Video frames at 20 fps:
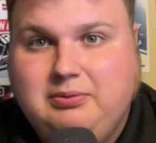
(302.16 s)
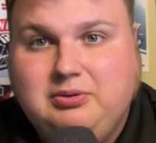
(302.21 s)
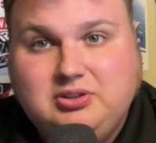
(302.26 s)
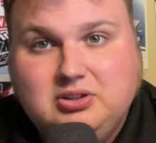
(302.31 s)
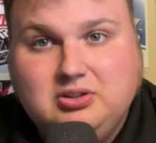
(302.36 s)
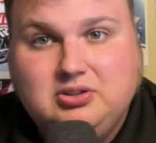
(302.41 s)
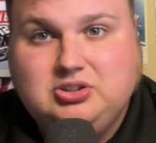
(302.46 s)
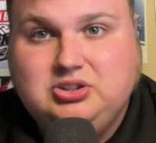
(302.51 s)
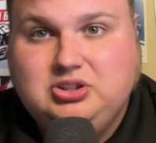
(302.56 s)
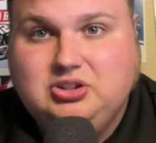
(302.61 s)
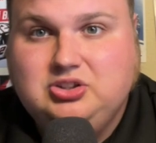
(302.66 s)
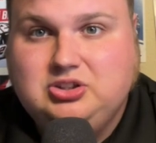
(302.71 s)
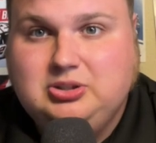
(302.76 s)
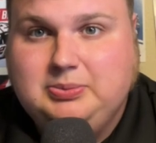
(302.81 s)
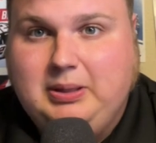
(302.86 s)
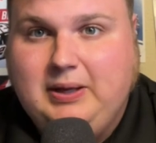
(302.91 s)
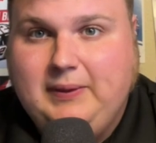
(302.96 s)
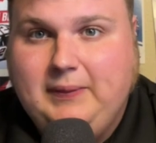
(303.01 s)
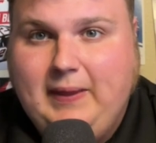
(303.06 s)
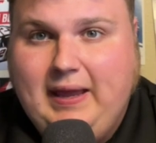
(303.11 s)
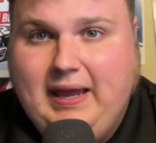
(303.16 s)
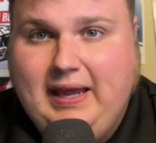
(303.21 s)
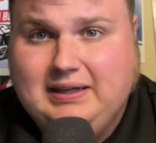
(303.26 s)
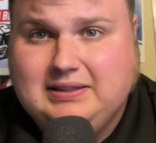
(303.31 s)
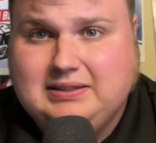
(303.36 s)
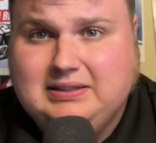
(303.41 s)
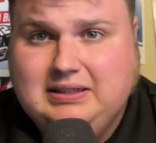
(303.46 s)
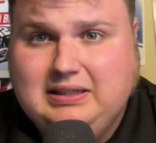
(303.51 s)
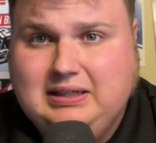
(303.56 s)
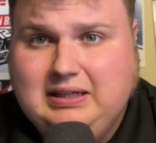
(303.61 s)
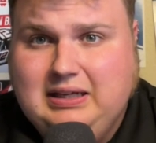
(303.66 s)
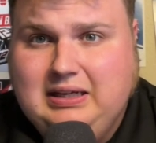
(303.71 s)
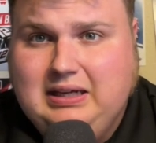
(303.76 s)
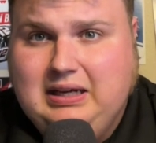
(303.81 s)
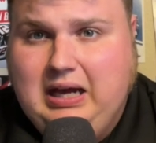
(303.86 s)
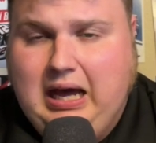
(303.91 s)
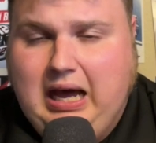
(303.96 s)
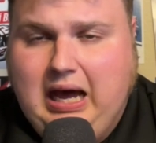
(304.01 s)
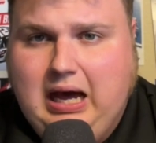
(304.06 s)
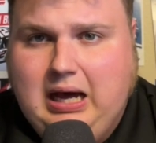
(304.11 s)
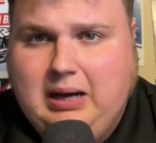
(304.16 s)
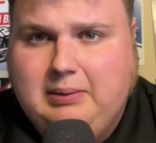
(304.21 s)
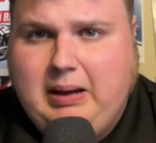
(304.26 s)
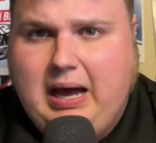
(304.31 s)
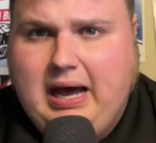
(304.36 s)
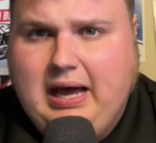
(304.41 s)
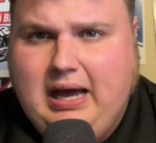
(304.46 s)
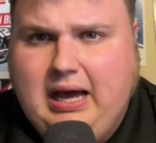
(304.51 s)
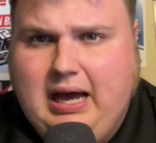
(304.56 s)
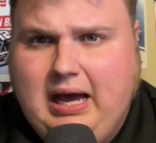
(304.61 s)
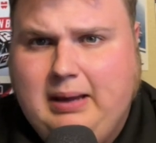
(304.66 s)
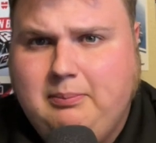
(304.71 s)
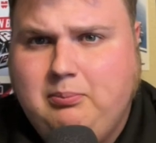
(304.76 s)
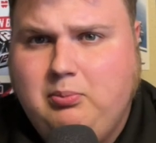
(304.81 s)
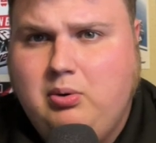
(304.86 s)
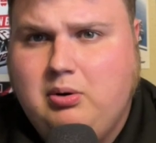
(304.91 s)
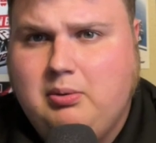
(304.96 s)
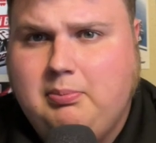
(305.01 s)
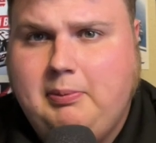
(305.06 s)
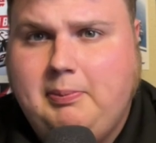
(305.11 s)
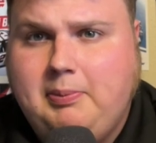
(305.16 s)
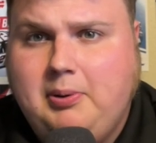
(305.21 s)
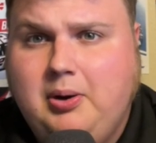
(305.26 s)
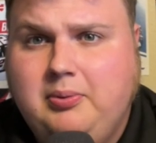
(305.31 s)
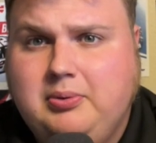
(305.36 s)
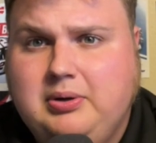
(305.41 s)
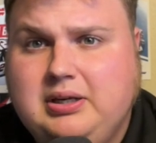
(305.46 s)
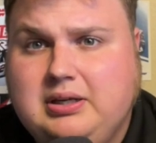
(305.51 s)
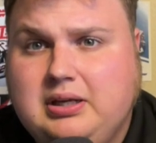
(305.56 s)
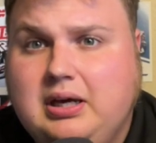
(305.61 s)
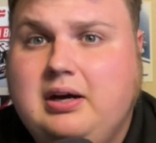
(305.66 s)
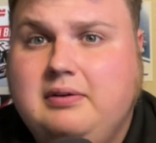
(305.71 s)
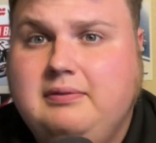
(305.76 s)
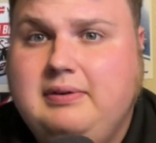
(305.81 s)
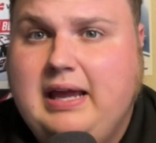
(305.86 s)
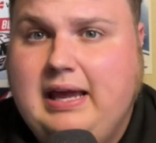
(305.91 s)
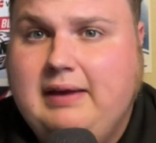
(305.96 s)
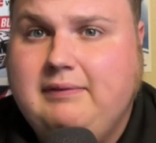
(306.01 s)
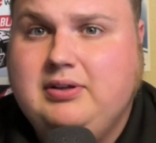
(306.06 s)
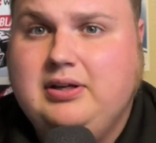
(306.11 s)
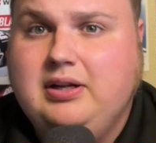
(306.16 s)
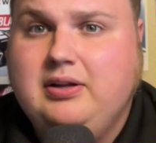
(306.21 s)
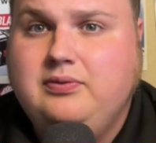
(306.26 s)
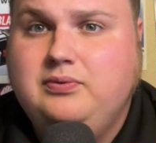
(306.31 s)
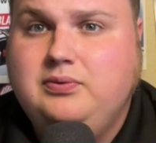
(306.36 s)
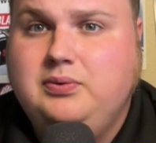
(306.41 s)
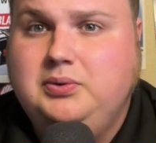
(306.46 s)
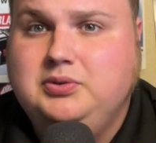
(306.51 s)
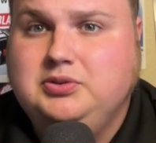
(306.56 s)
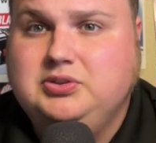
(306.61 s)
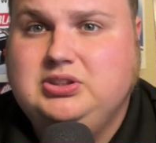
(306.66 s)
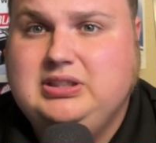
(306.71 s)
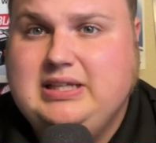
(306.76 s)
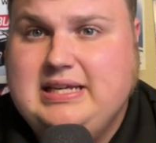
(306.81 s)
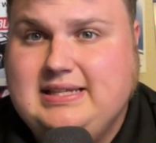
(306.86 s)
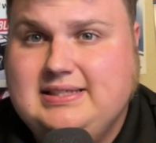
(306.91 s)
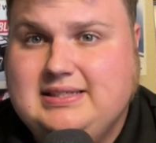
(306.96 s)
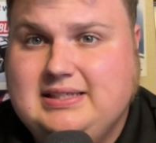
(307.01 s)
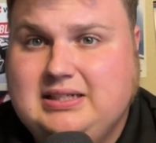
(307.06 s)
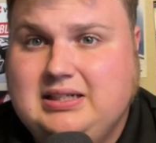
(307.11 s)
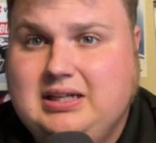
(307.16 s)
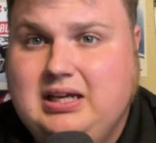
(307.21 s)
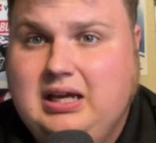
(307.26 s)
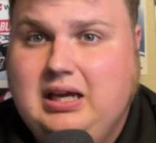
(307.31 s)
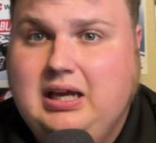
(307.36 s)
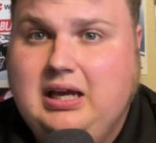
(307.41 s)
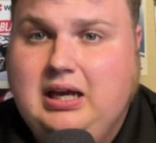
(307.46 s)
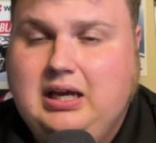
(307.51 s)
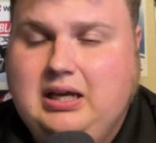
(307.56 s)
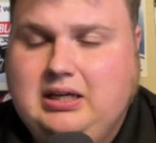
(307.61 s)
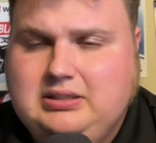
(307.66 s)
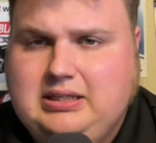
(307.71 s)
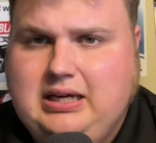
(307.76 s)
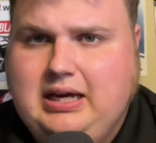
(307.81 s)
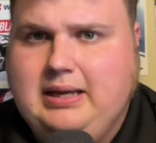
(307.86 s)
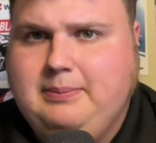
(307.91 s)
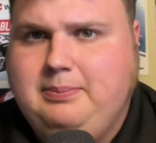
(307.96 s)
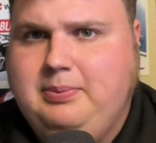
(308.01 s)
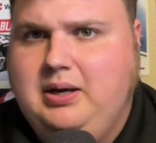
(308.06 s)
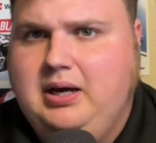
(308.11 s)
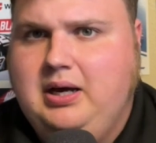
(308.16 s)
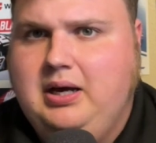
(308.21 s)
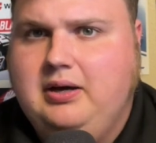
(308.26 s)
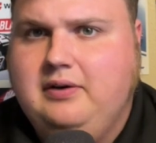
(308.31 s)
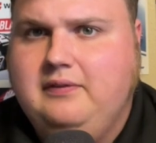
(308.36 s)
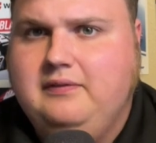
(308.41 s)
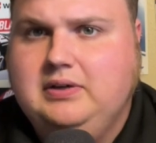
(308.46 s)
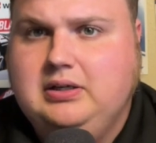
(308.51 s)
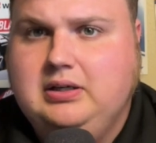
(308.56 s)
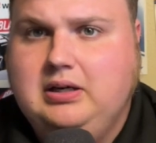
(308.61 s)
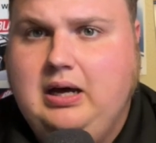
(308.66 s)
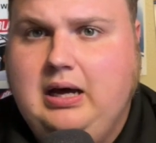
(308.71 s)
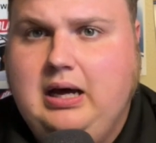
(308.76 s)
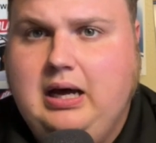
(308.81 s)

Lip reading: with their system on that. I'm more proponent of having a full season type of,